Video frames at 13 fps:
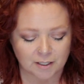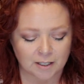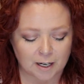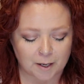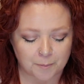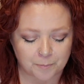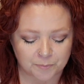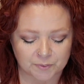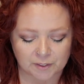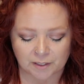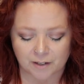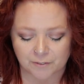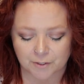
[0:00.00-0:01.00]
the
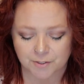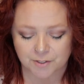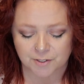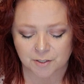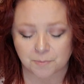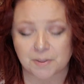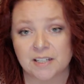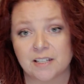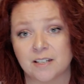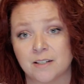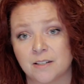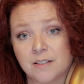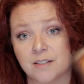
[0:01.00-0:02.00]
Lovers to me
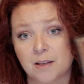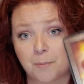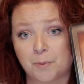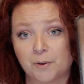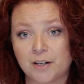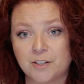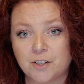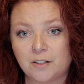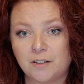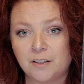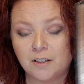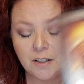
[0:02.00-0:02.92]
is separation.